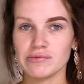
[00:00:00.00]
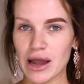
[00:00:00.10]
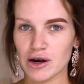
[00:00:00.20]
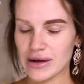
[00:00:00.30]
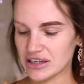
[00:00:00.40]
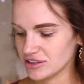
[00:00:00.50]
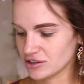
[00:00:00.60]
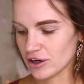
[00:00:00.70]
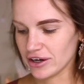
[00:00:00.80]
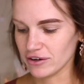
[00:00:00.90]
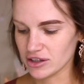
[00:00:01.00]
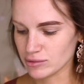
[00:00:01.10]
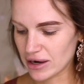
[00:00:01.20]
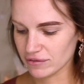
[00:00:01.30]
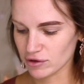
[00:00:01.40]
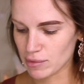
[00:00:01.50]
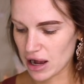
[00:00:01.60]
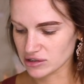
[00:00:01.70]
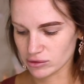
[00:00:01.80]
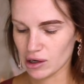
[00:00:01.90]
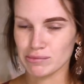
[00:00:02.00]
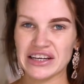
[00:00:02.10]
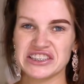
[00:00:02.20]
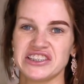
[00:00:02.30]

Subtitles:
The mailman just got here and I was waiting for a parcel and I'm like,